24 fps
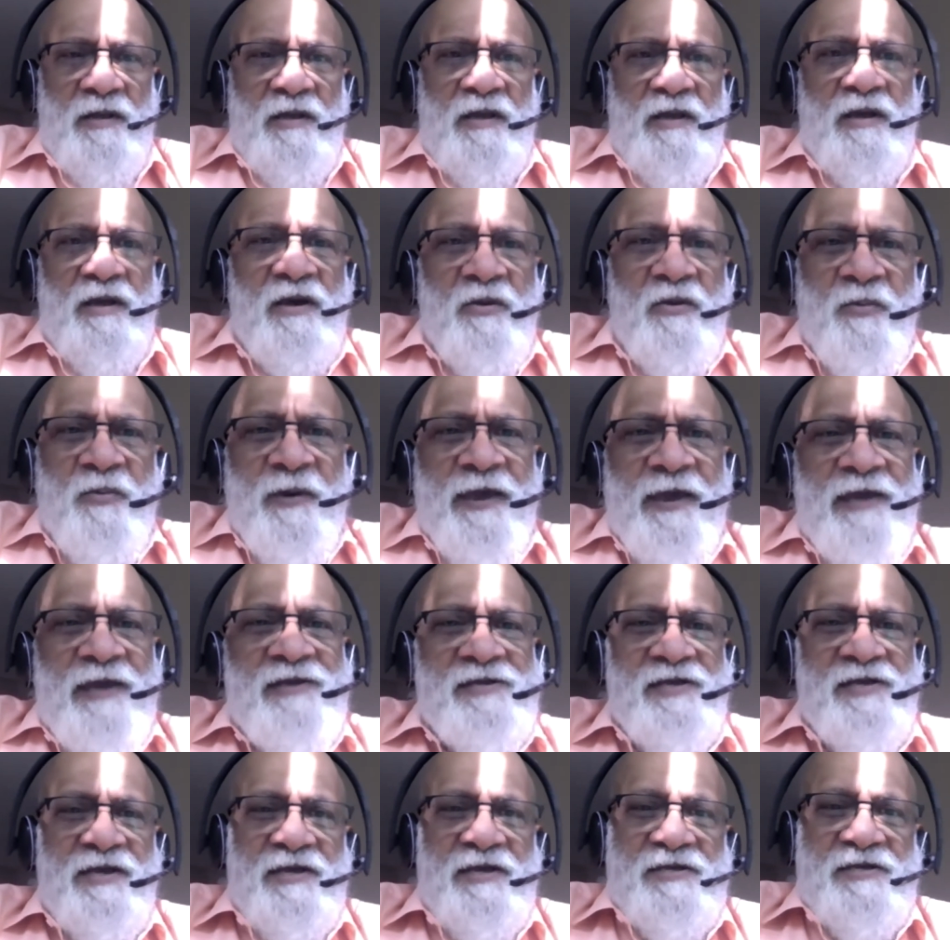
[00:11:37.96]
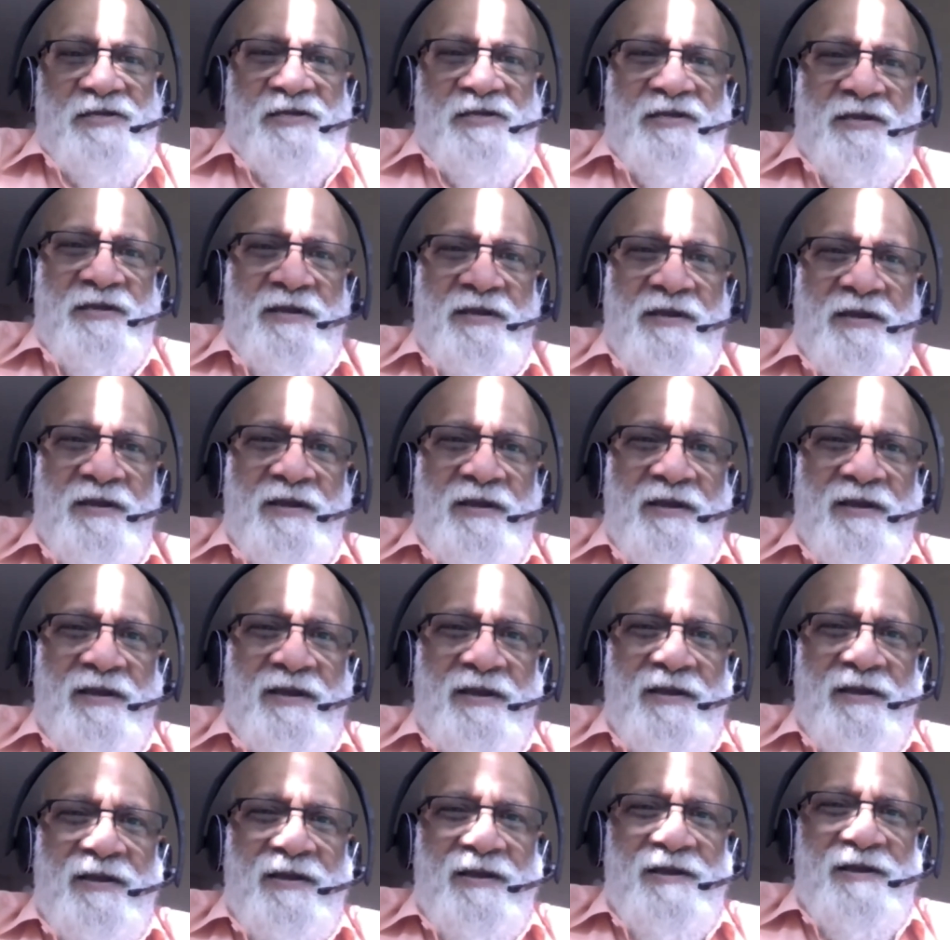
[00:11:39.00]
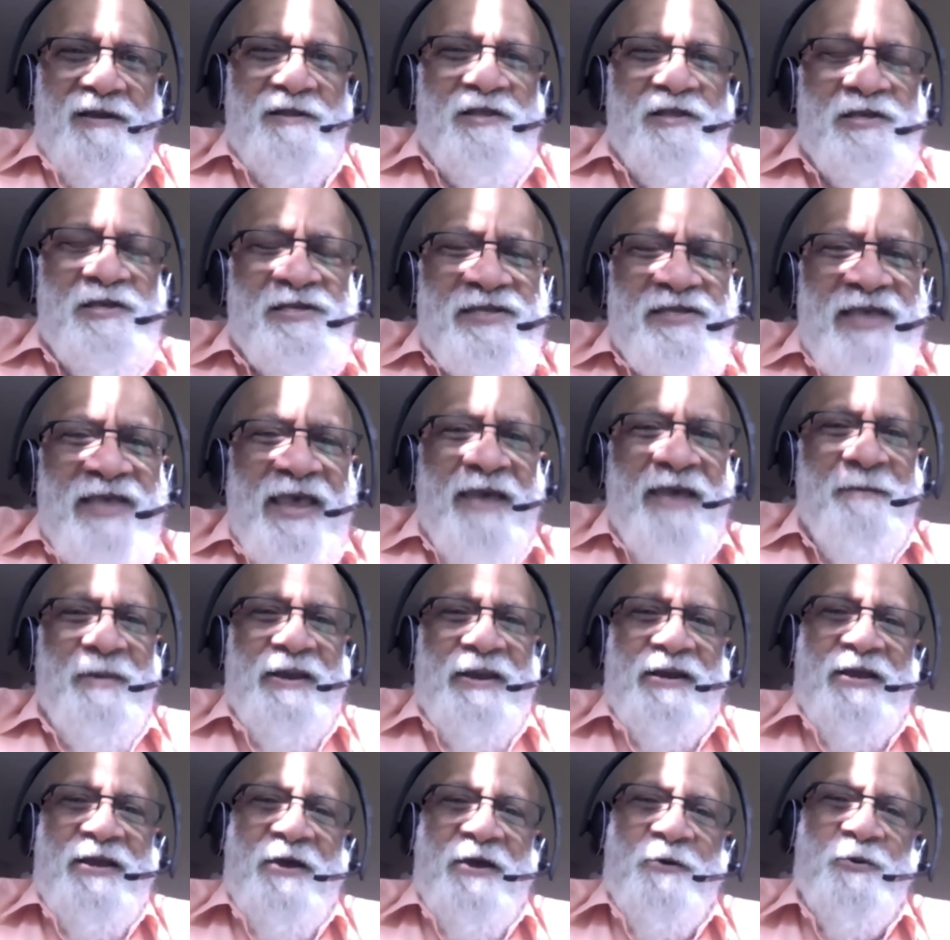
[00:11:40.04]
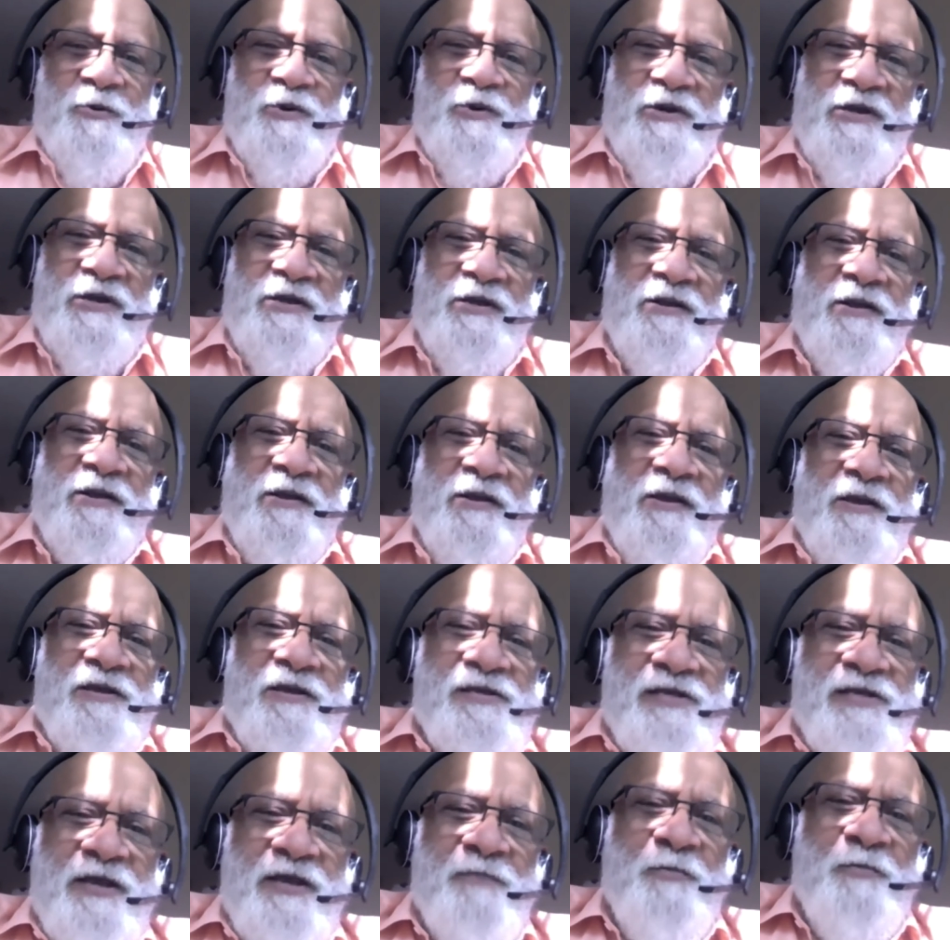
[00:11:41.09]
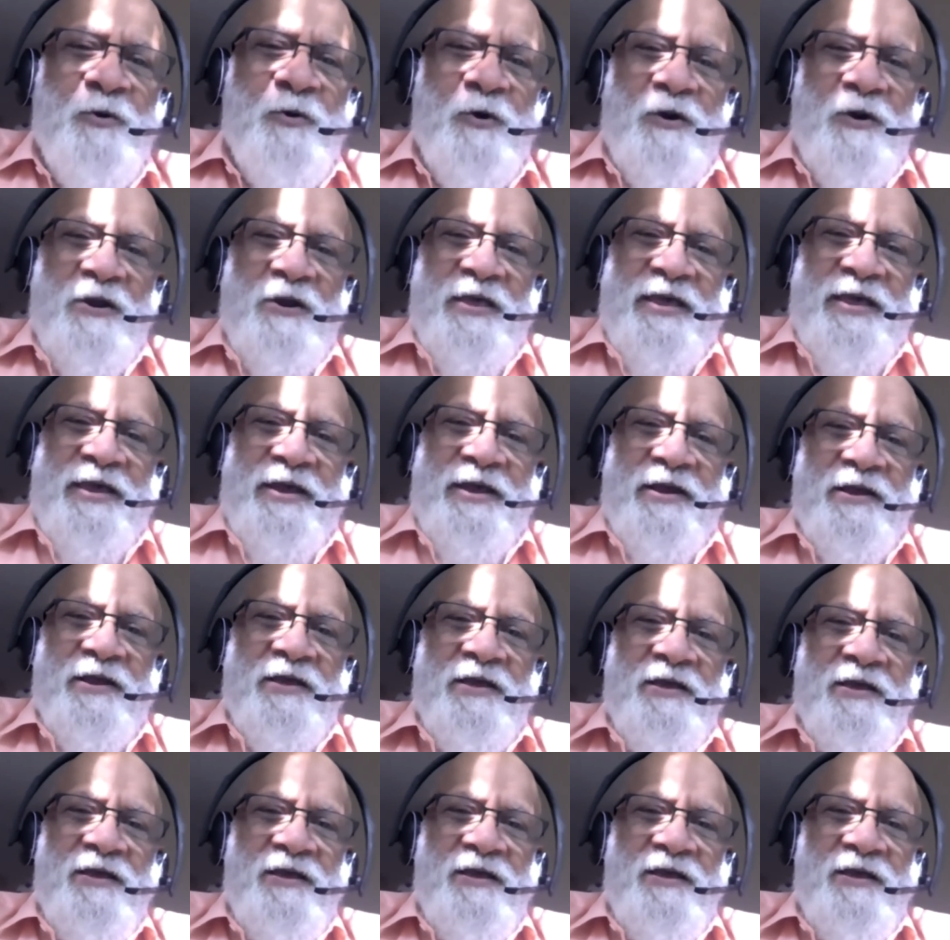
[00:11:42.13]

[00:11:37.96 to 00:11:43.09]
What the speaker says: awaits us. The same encounter St. Paul had.